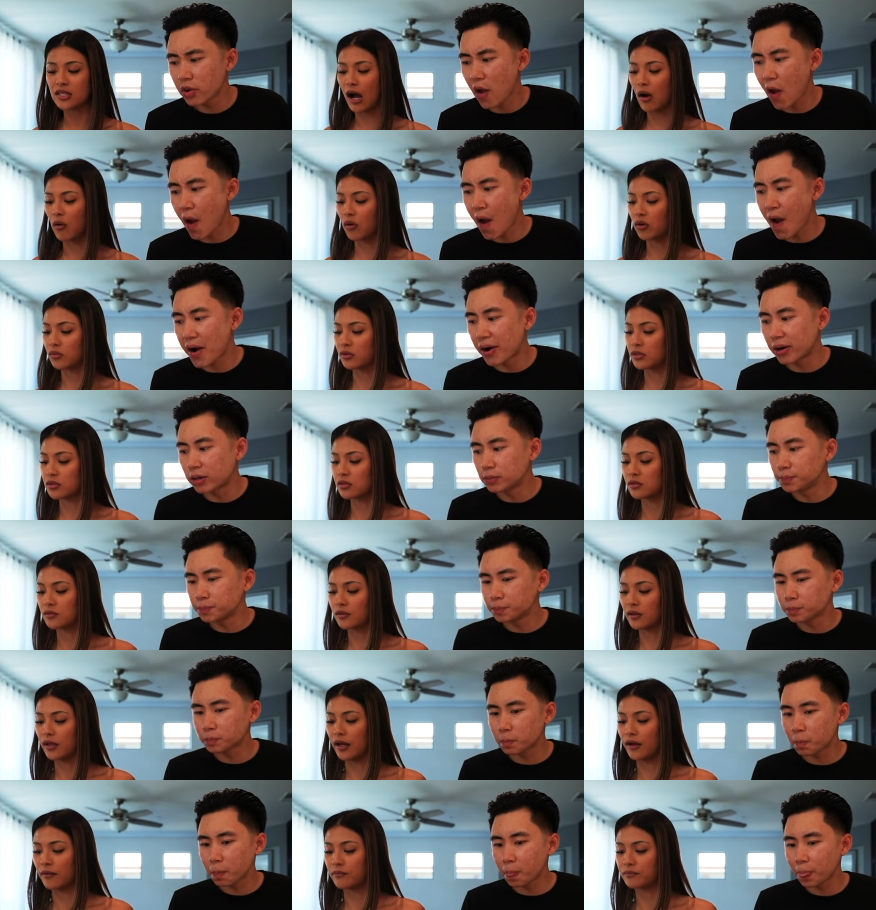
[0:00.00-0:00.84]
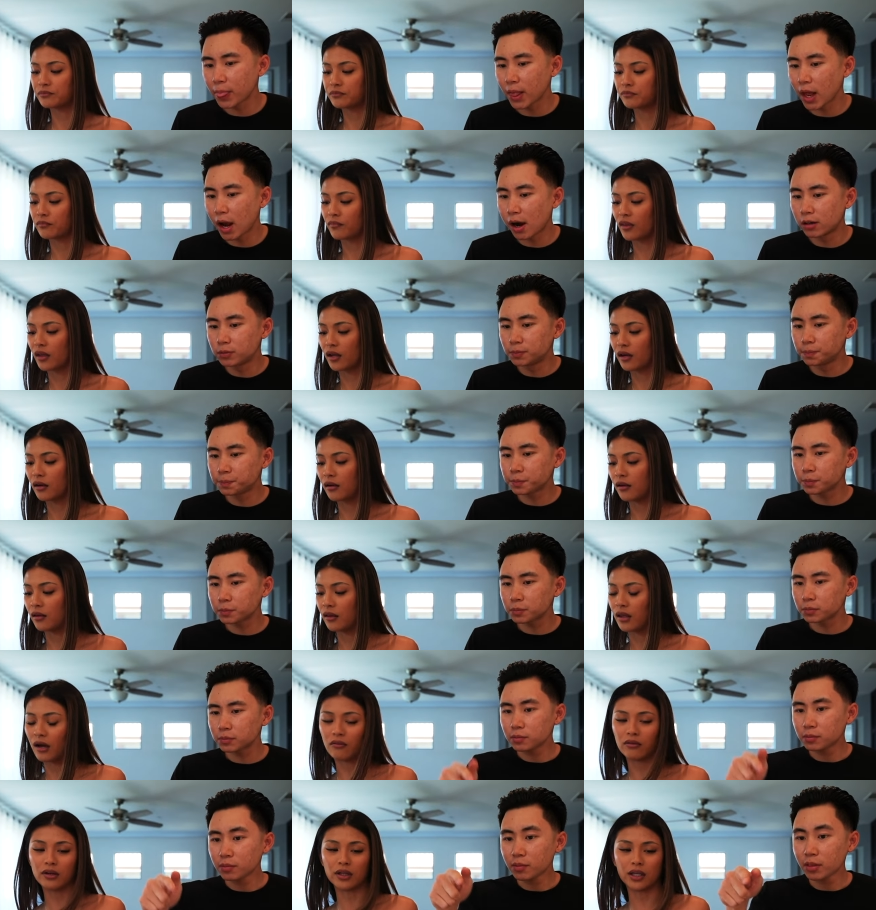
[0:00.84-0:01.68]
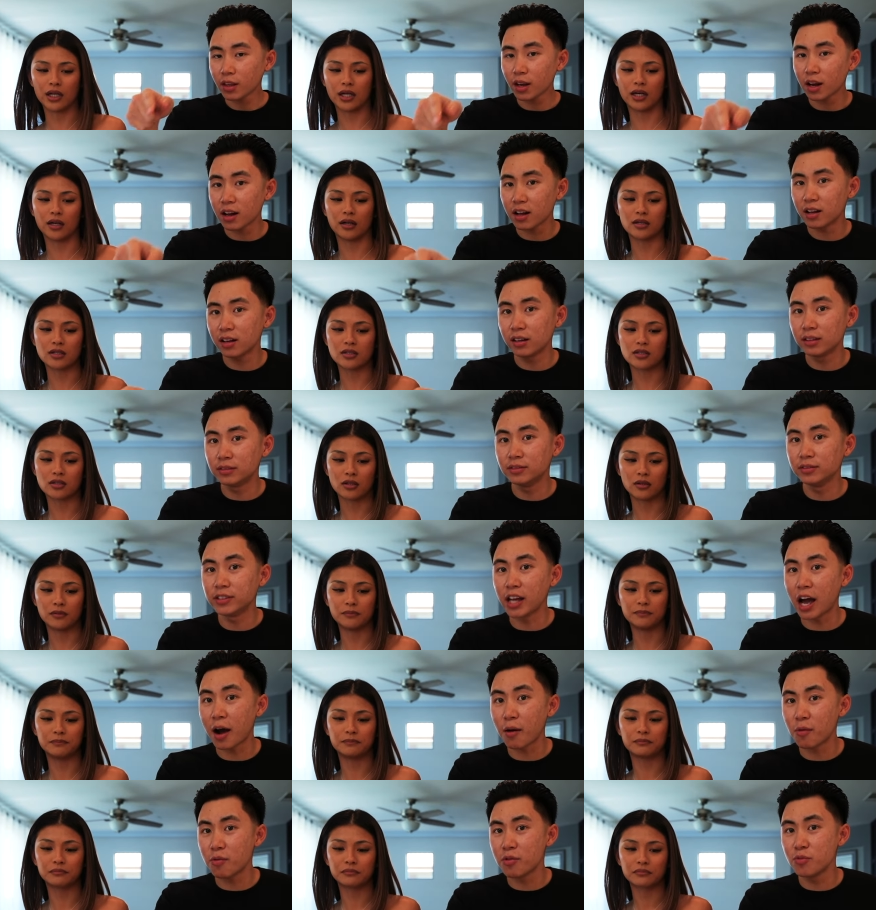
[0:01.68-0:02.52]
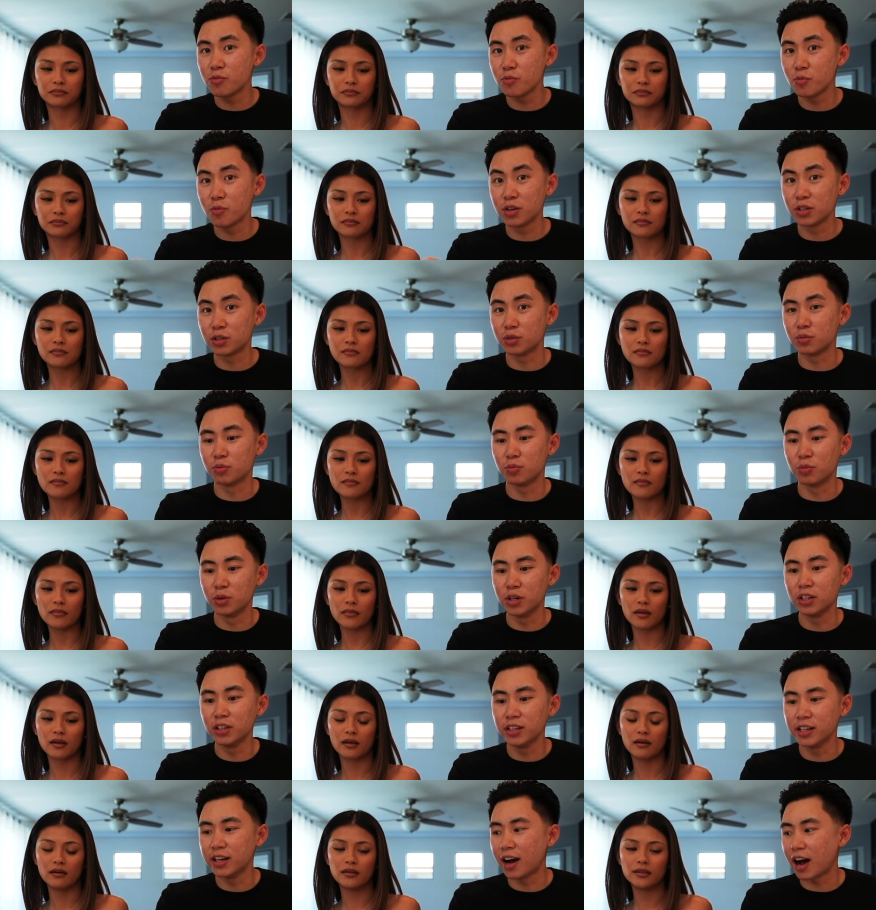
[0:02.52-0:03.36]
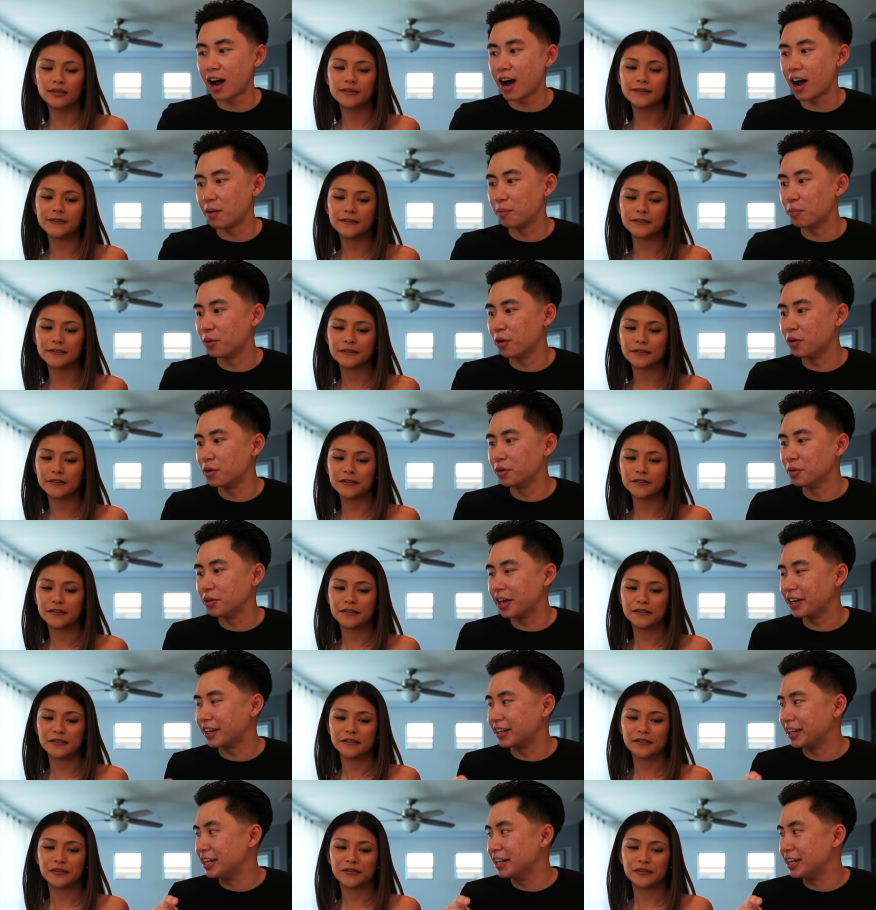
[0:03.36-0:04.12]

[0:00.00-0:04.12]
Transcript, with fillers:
Speaker 1: that one was like that really hit us.
Speaker 2: So. That one was really hot, bro. Like